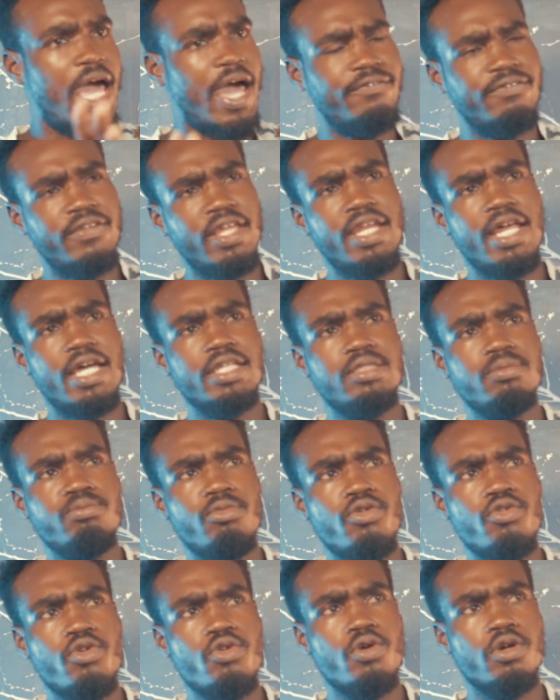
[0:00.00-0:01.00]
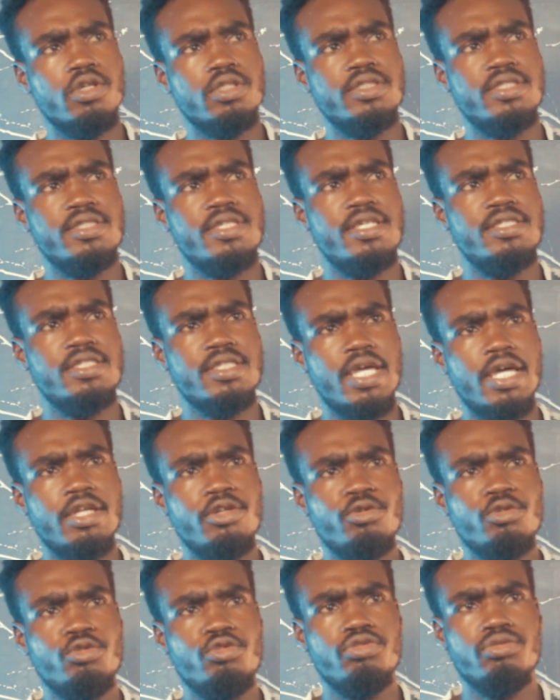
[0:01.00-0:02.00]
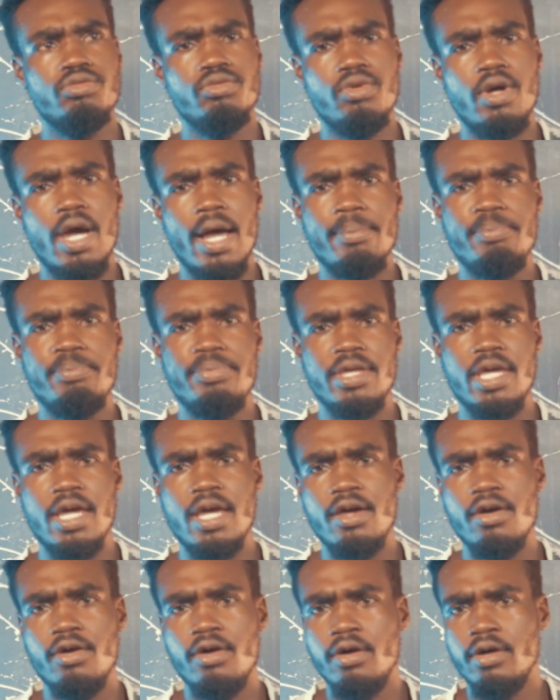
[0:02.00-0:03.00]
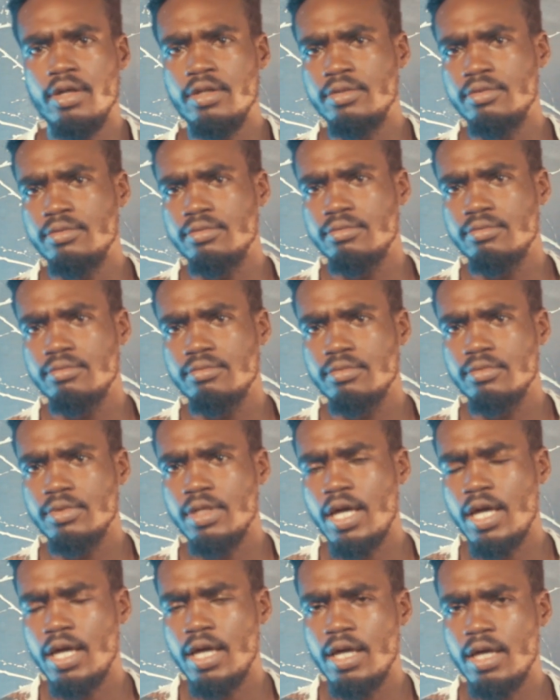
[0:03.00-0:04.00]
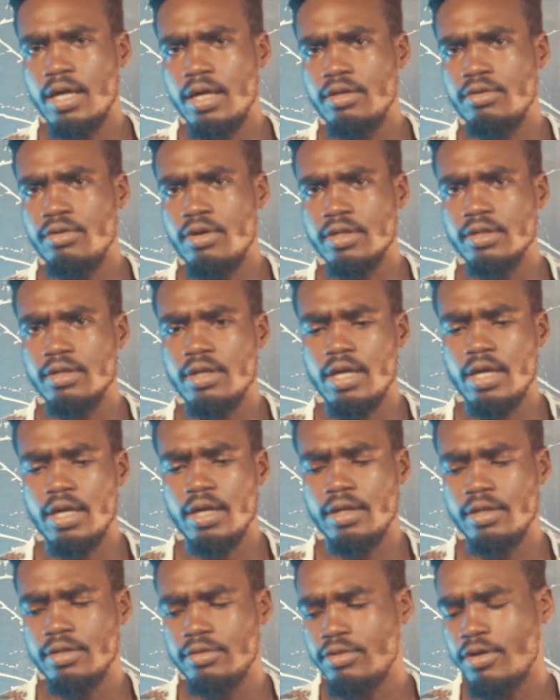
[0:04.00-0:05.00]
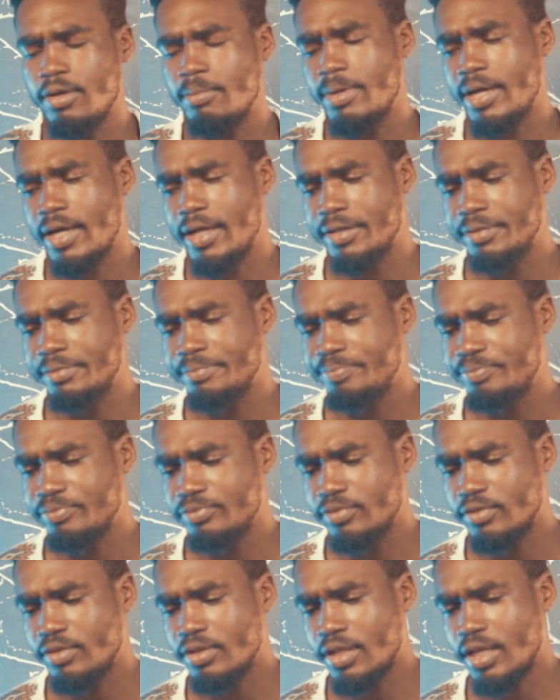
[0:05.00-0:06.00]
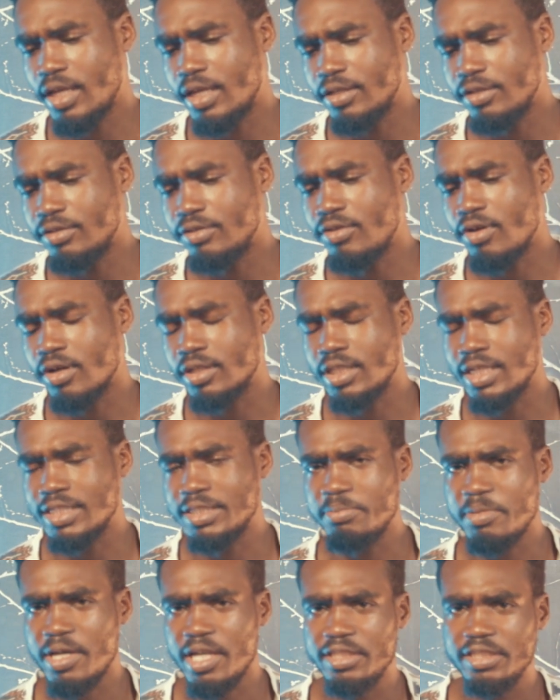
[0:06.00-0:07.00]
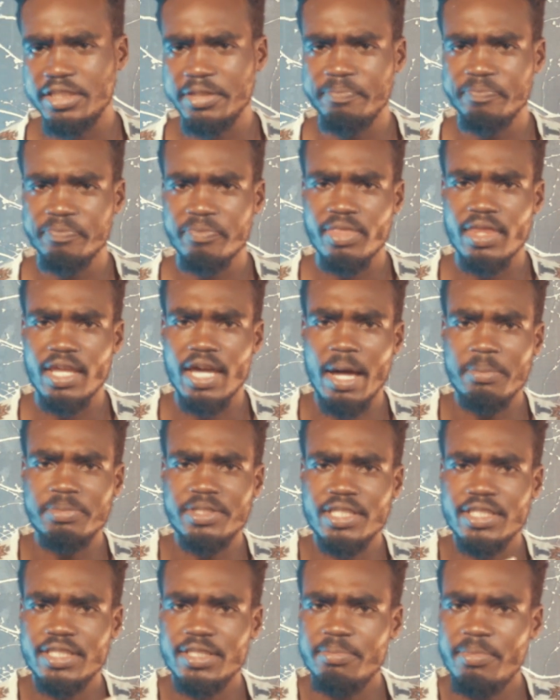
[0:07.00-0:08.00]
after that, Bongo was scheduled to appear on Dr. Smart, Captain